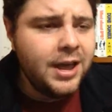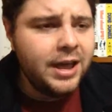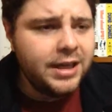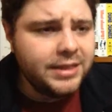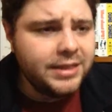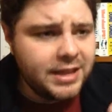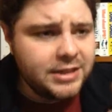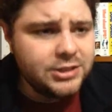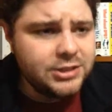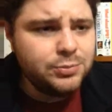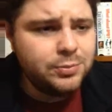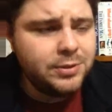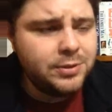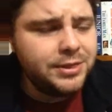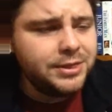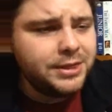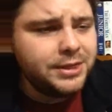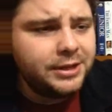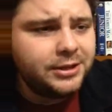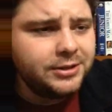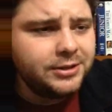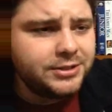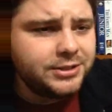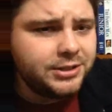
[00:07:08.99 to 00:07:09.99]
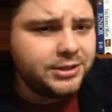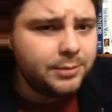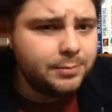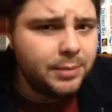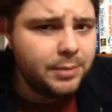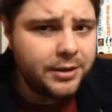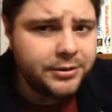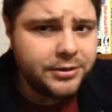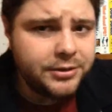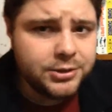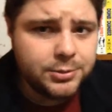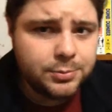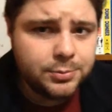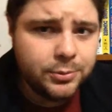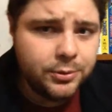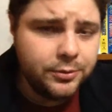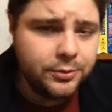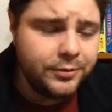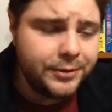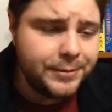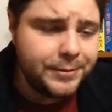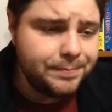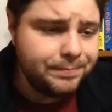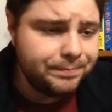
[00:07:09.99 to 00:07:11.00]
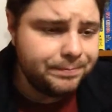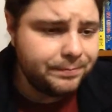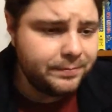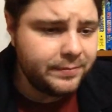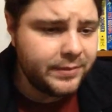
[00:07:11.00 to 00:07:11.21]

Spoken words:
And that's one thing I'll say about this movie.